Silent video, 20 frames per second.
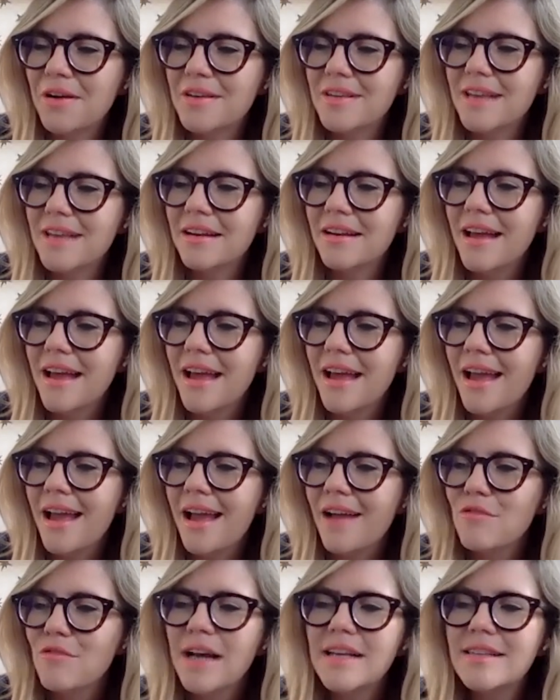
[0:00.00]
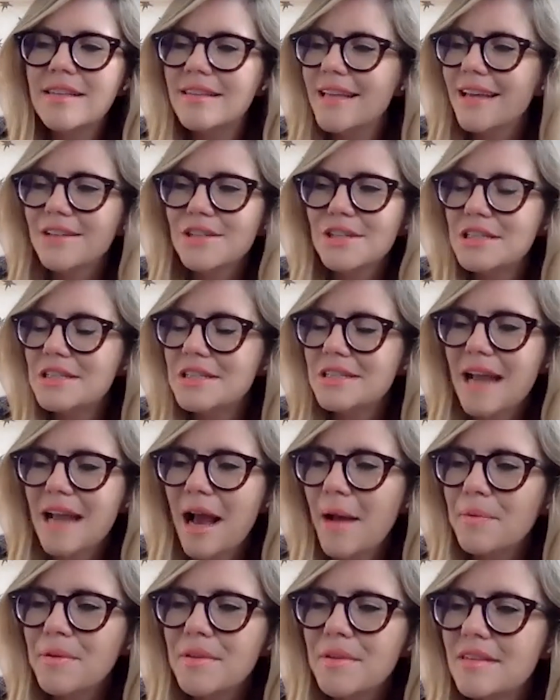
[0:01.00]
And right at the end, she just
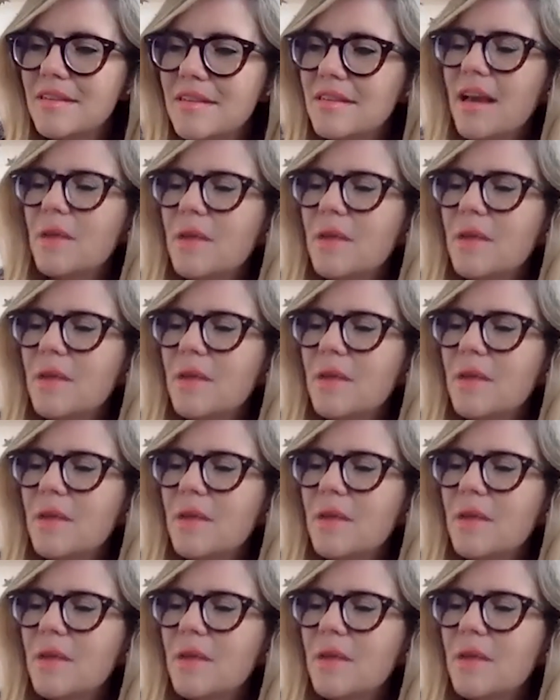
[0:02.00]
happened to say,